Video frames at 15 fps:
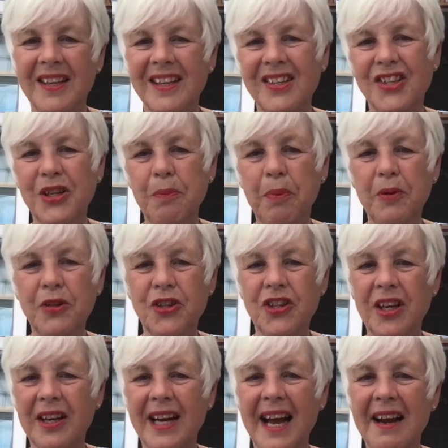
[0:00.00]
She puts her
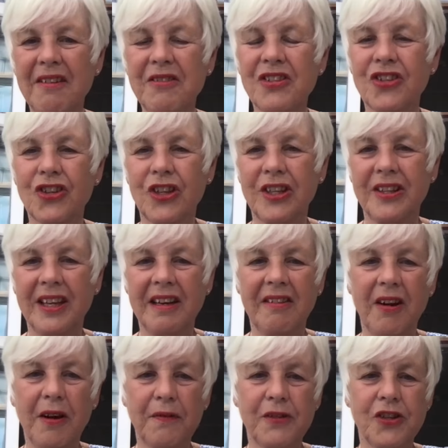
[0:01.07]
carrots in there
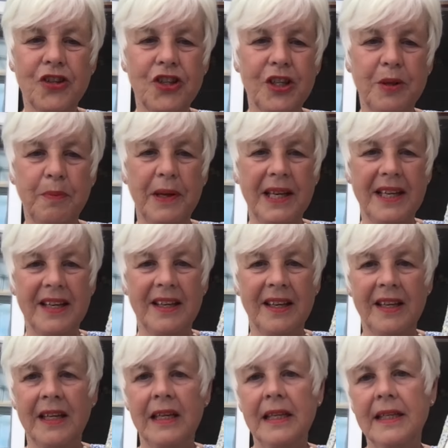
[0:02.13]
after she's been
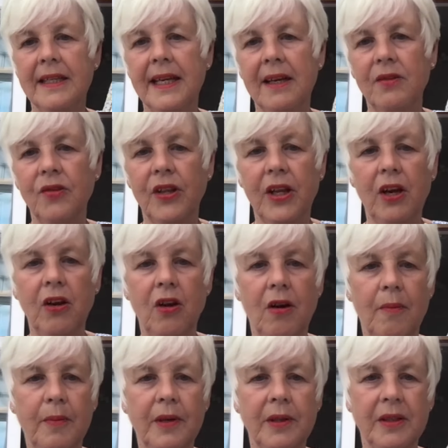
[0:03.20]
down the
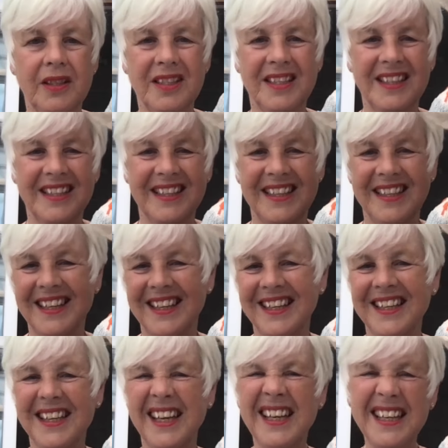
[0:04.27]
allotment.
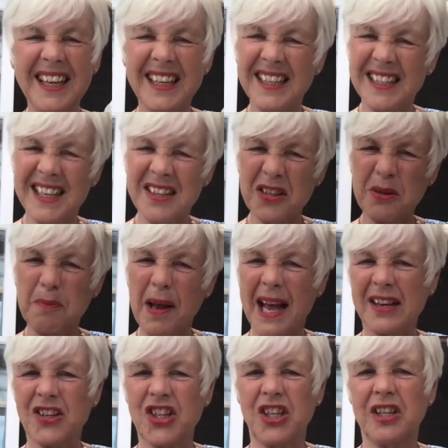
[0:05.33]
And it does
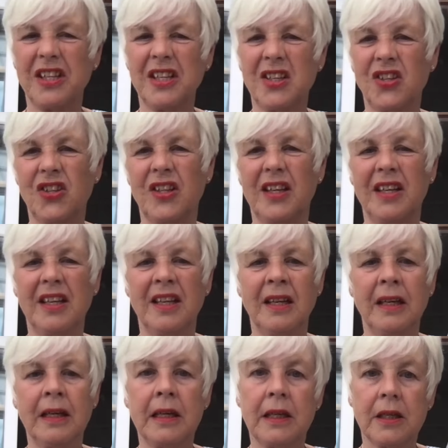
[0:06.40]
match her, doesn't it?
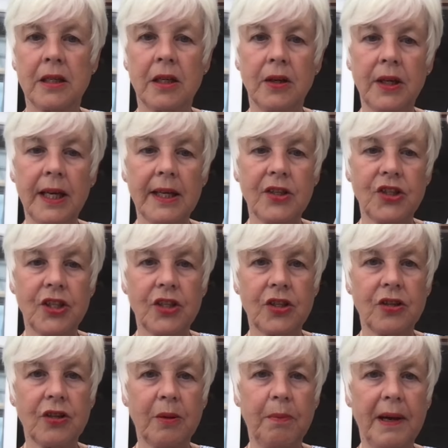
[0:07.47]
So yes, she's
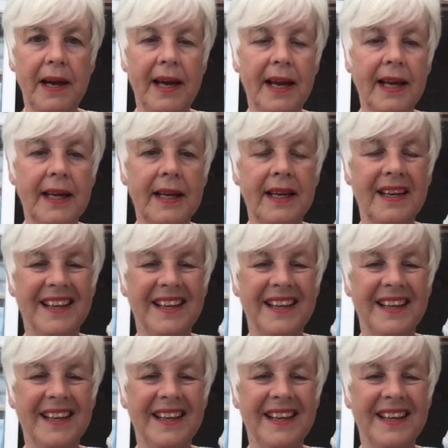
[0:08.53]
got a bag.